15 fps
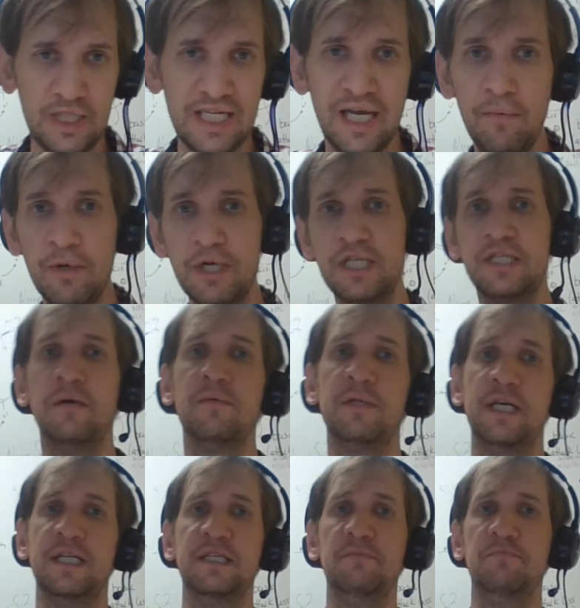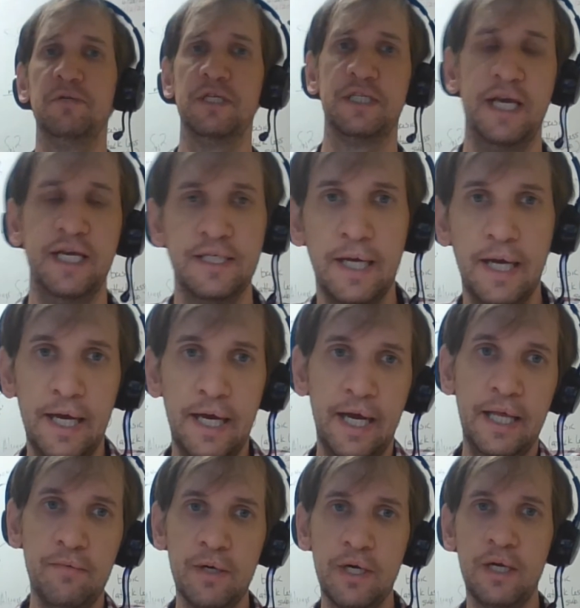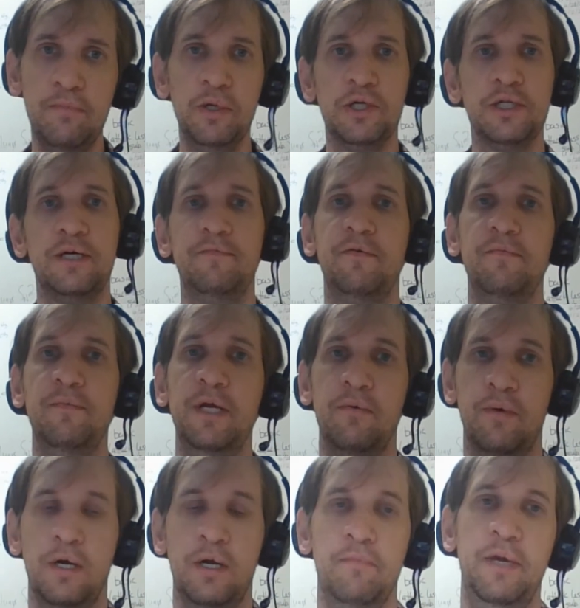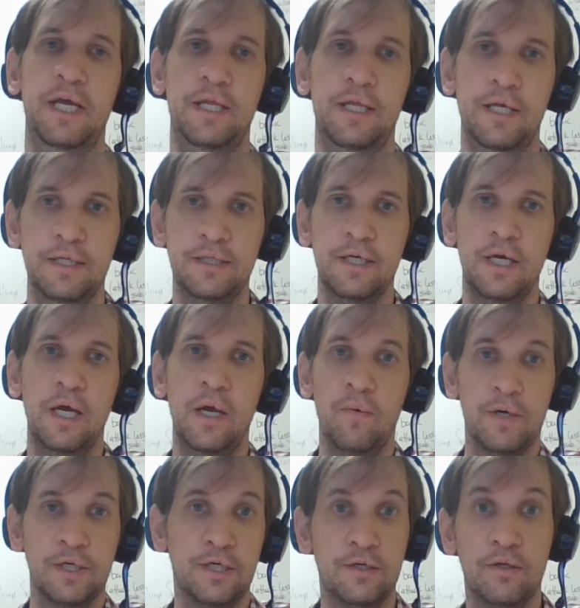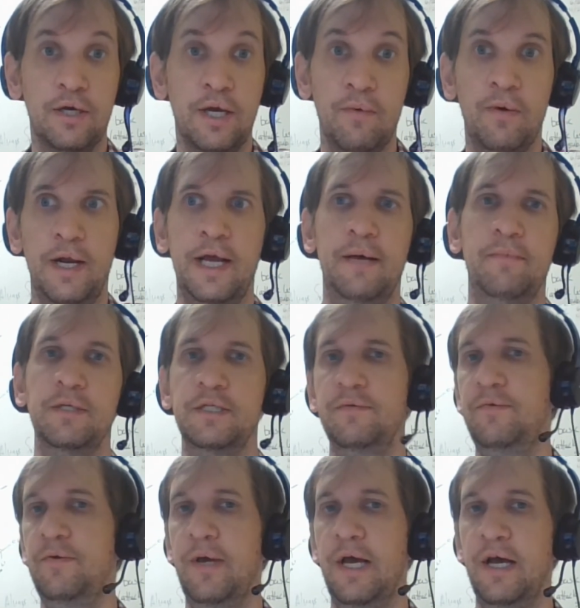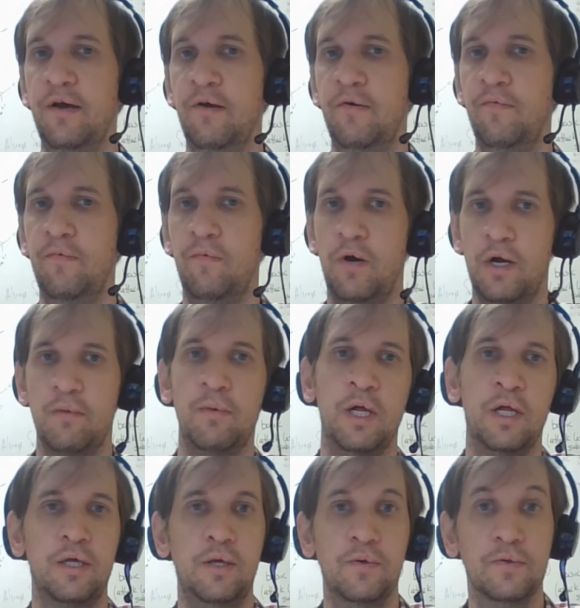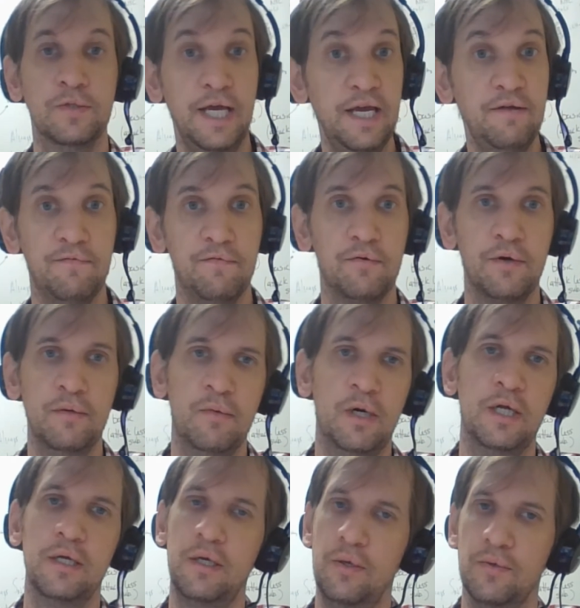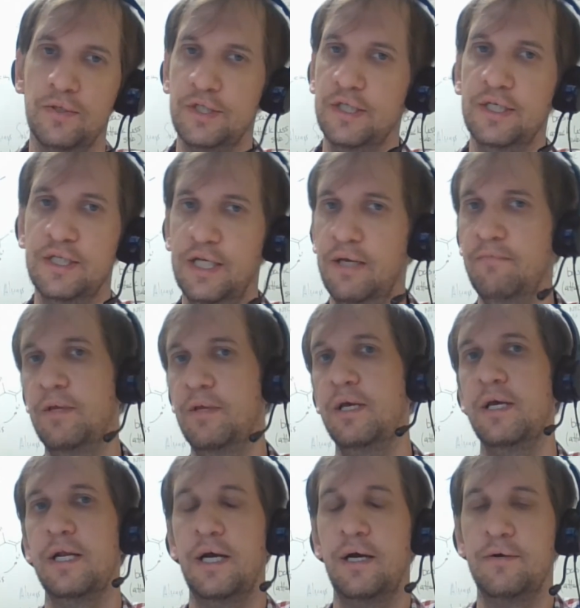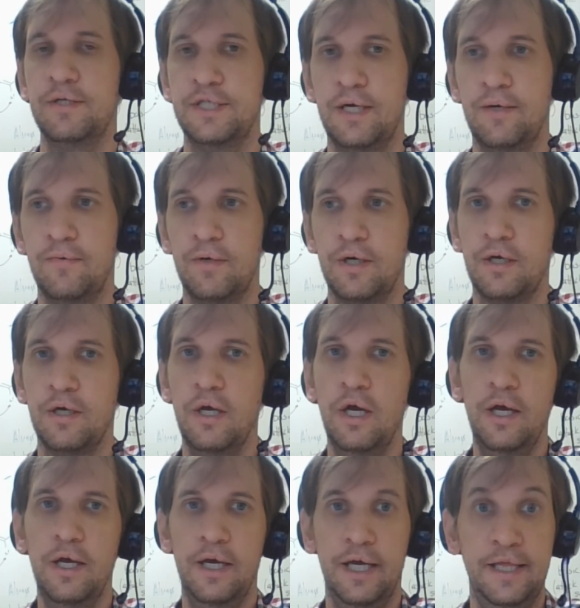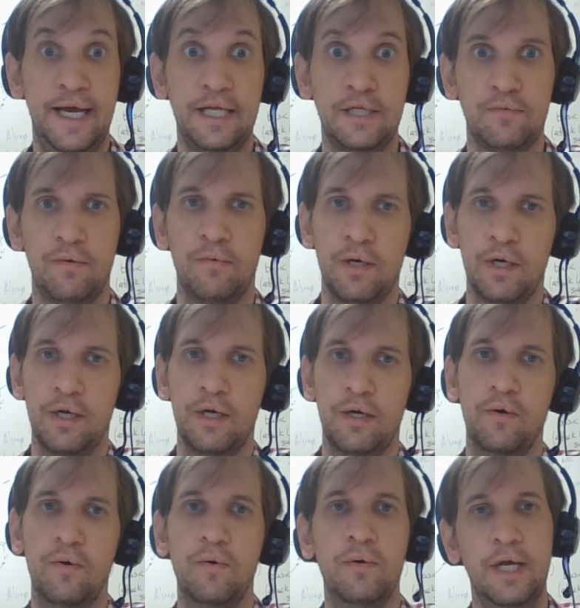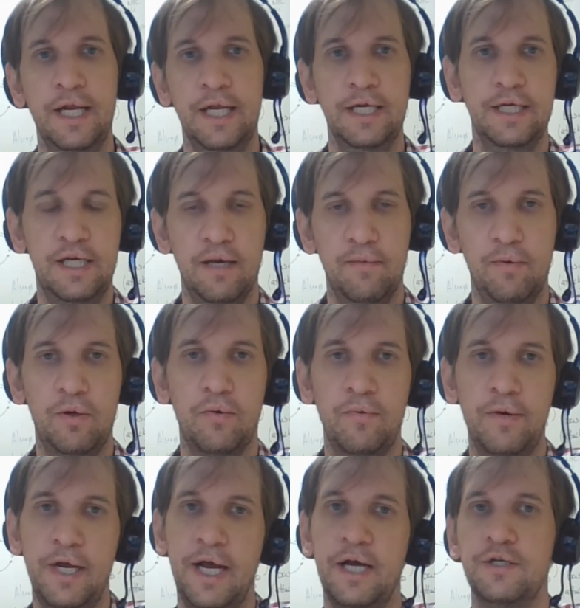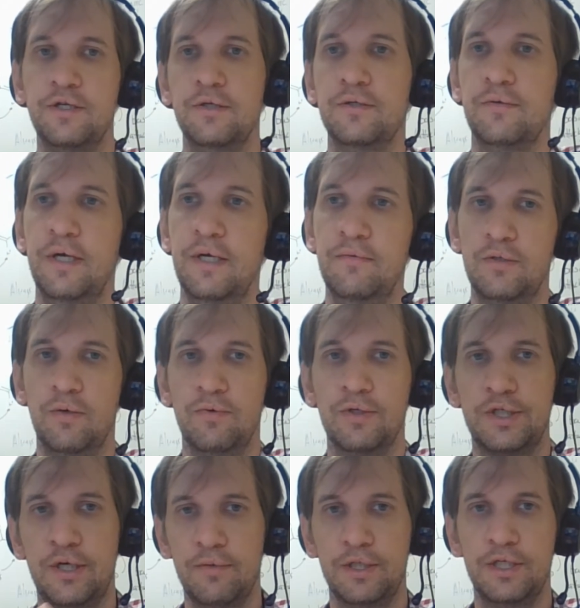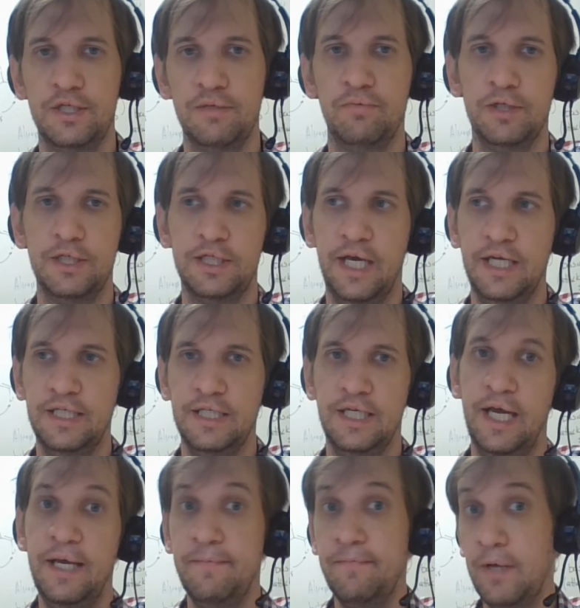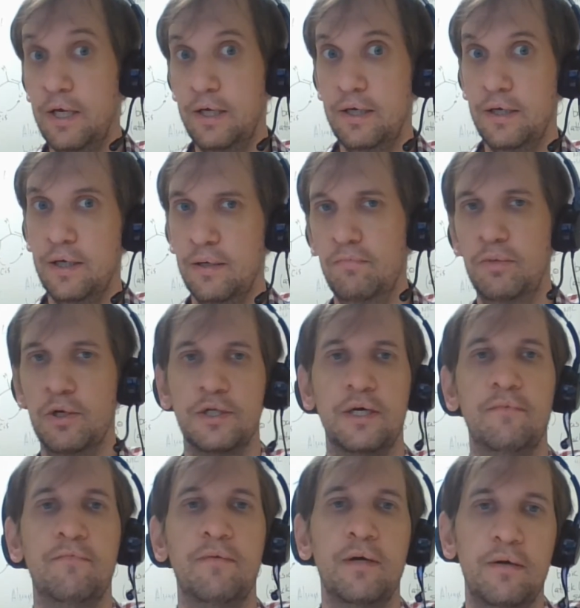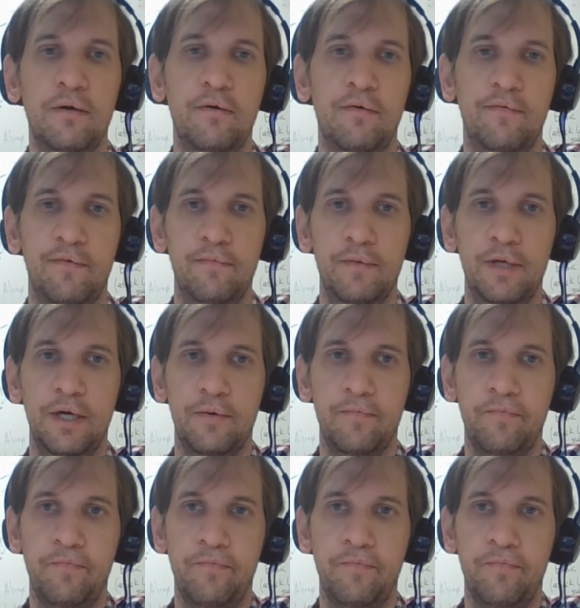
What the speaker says: And we're going to start with that simplest case, and then we're going to build up from there. We're going to make things, we're going to start to look at what happens if you have water molecules and fluorine molecules in the same thing, and how does that work? And that's where we're going to go get into chemical reactions, right? So we'll start with the simplest case today and build up from there.